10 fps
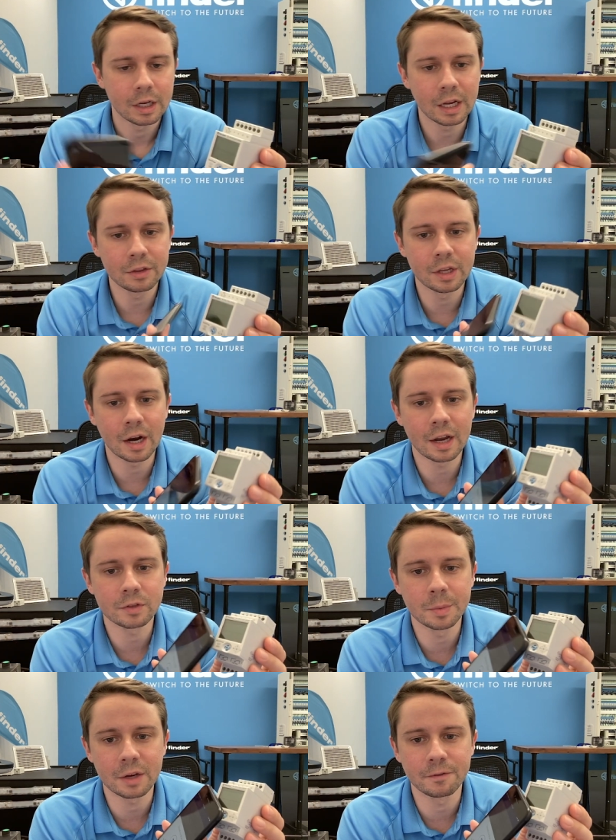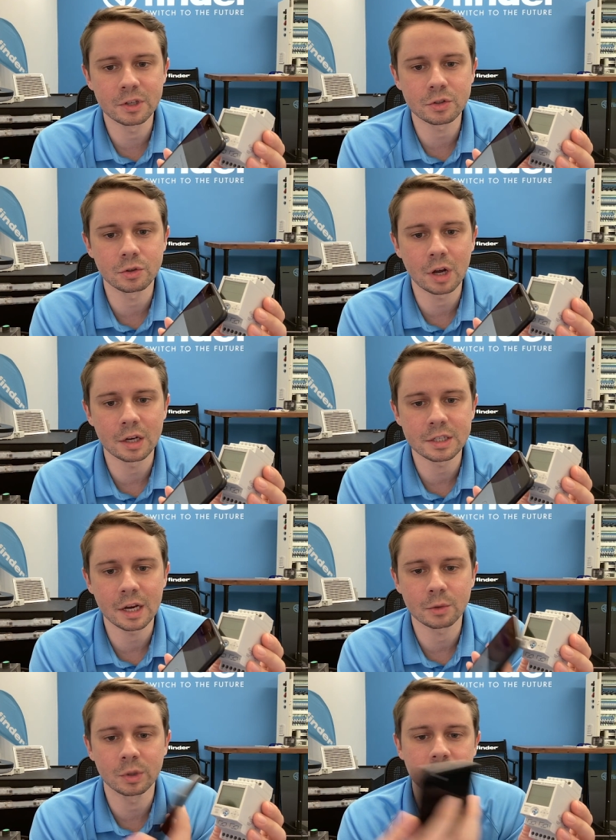and then I have to make physical
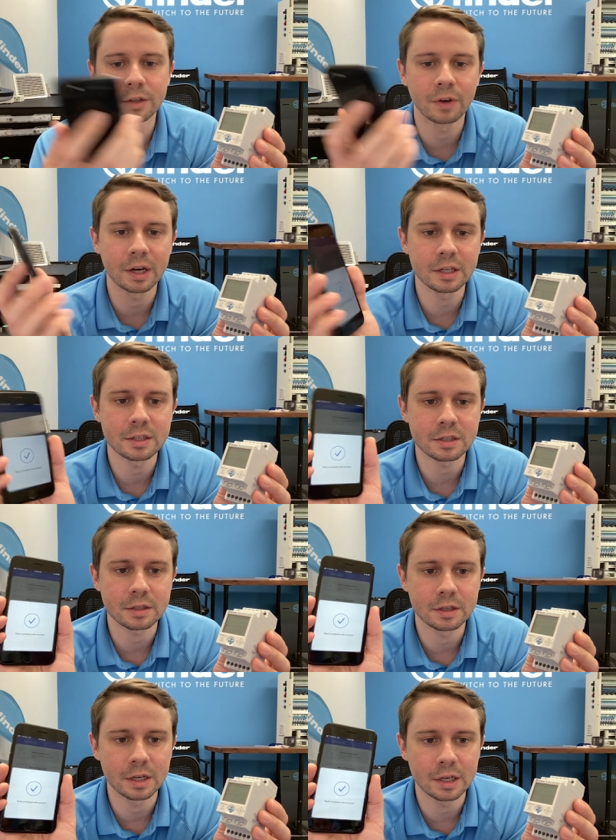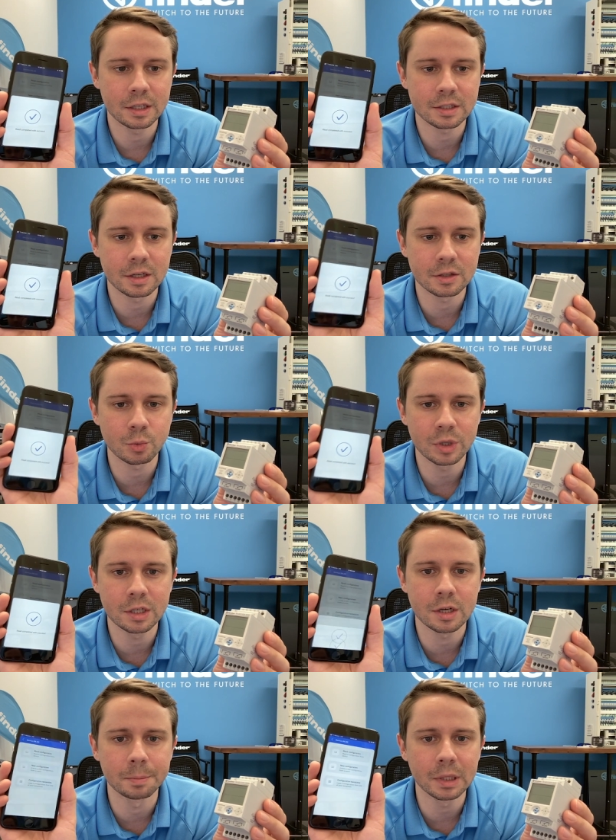contact with the device and it says
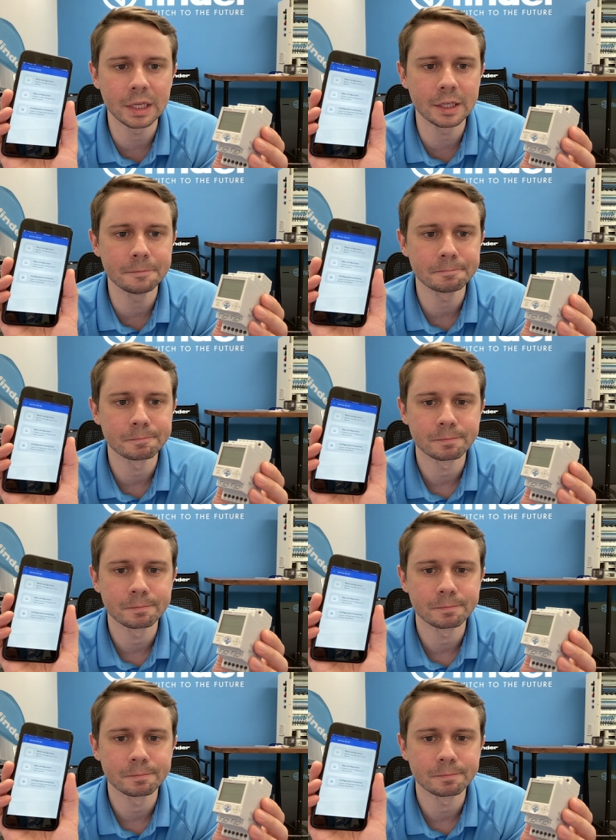read completed